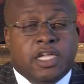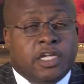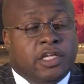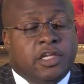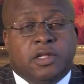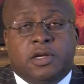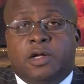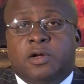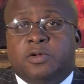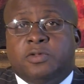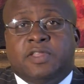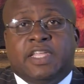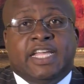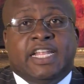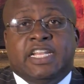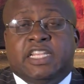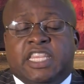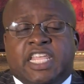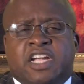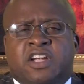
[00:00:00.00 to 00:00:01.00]
you know,
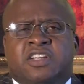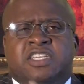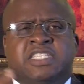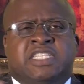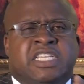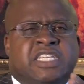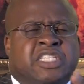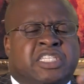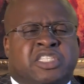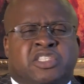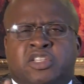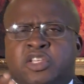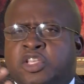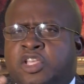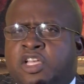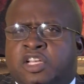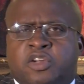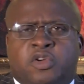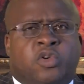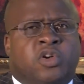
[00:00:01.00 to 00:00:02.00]
that there is this
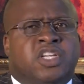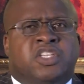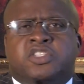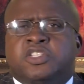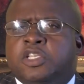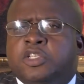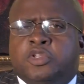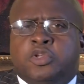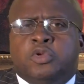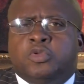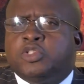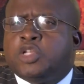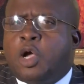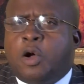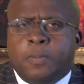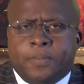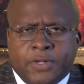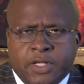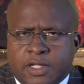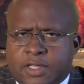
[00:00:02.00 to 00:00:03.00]
Christian
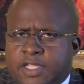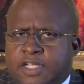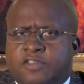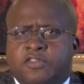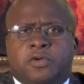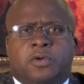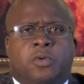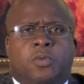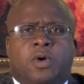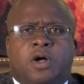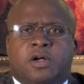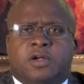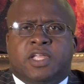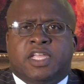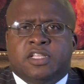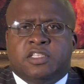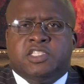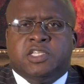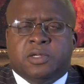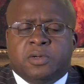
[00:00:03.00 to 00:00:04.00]
utopia that you'll walk
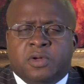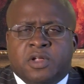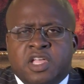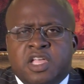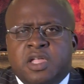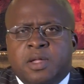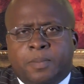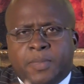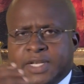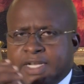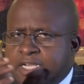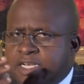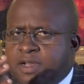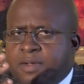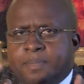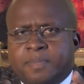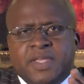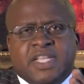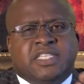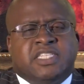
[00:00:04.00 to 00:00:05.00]
into. But in
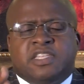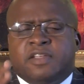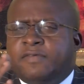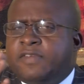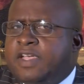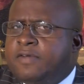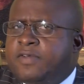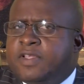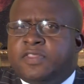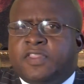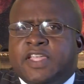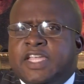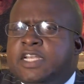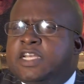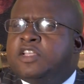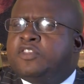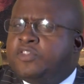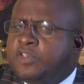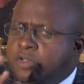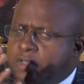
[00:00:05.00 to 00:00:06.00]
the midst of everything
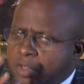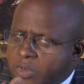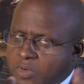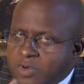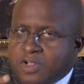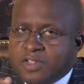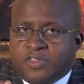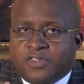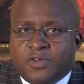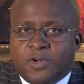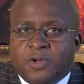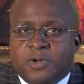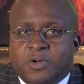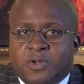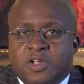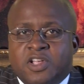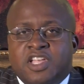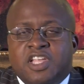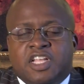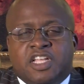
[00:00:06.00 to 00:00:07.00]
that you're going through,
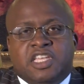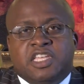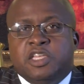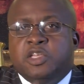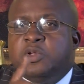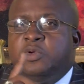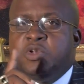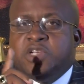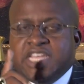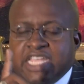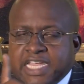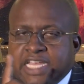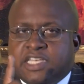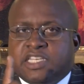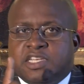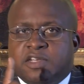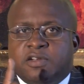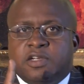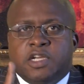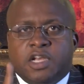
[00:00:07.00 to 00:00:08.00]
you need
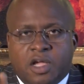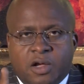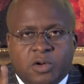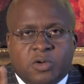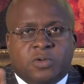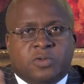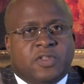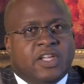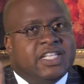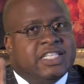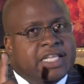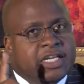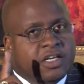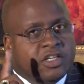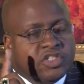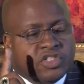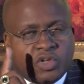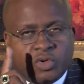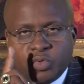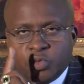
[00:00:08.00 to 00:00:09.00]
to know that
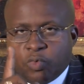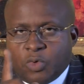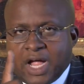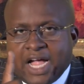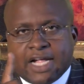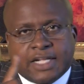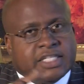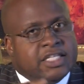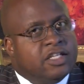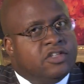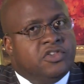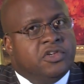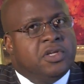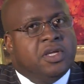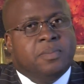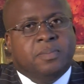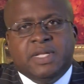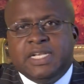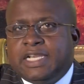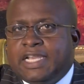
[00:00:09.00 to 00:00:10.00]
there's a rock that you
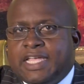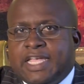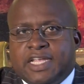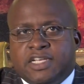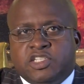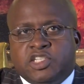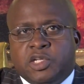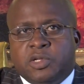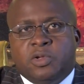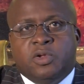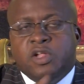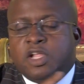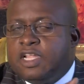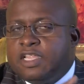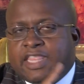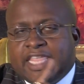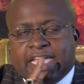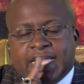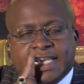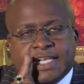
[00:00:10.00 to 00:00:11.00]
can be led to
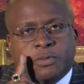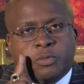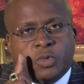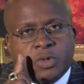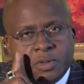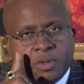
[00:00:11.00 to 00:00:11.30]
that